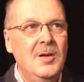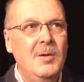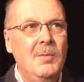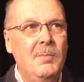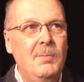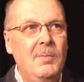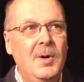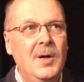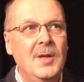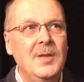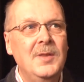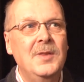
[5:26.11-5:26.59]

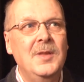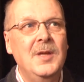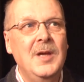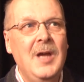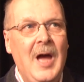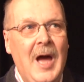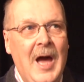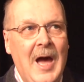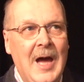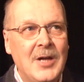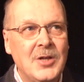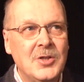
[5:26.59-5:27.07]
but
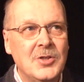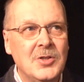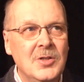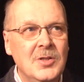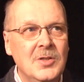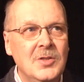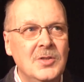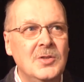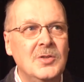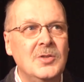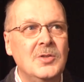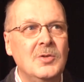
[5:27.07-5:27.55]
the
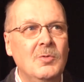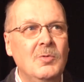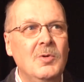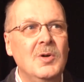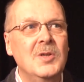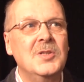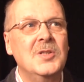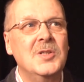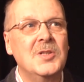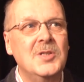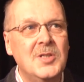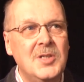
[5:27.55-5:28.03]
actions
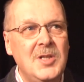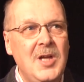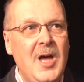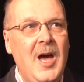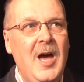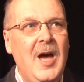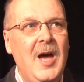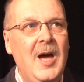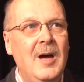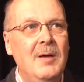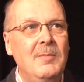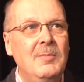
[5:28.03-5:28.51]
was a
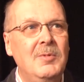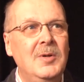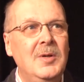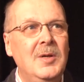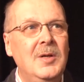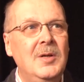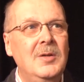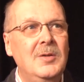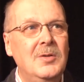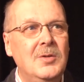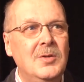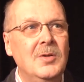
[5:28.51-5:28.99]
stab
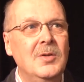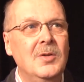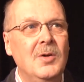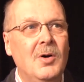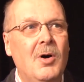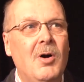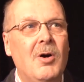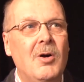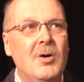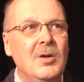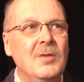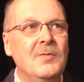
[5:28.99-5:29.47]
to the
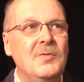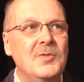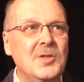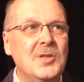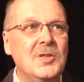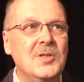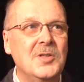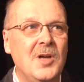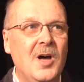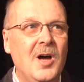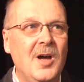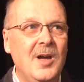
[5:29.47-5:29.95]
heart of
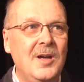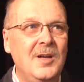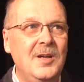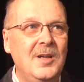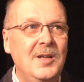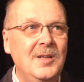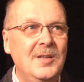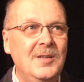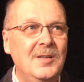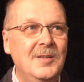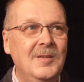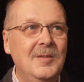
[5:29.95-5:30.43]

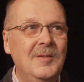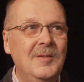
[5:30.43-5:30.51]
society.